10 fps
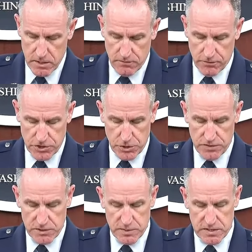For
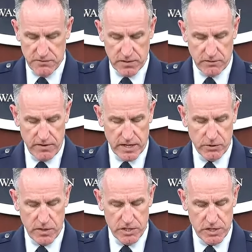service-specific
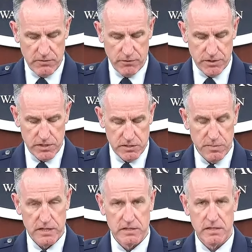evacuation efforts, it's
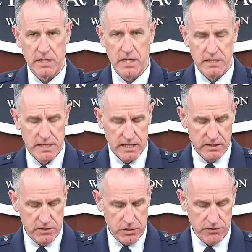best to contact
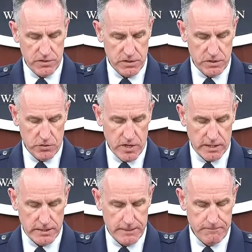the services
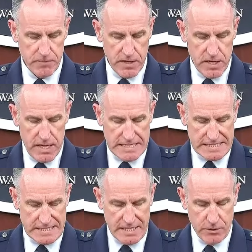directly. As
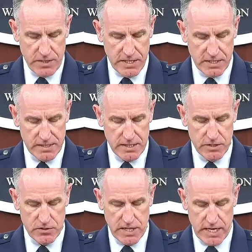the D O D
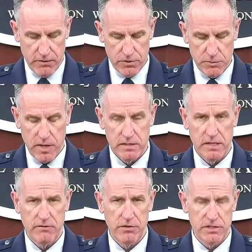continues to aid response
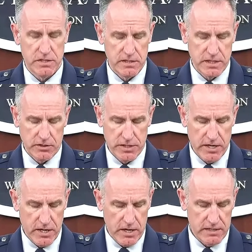efforts,
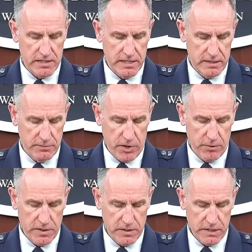Secretary Austin and
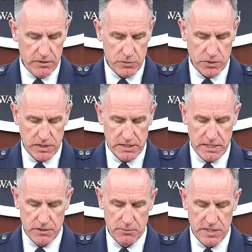department leaders will
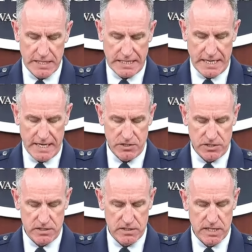continue to be engaged
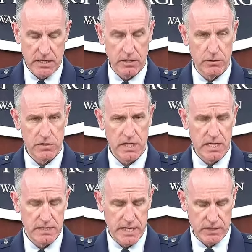and stay in close
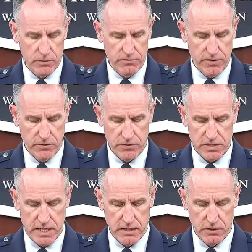contact with federal,
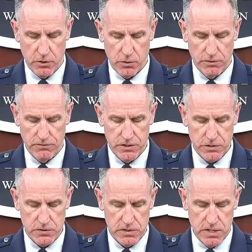state, and local
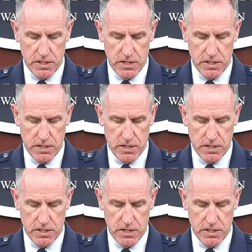officials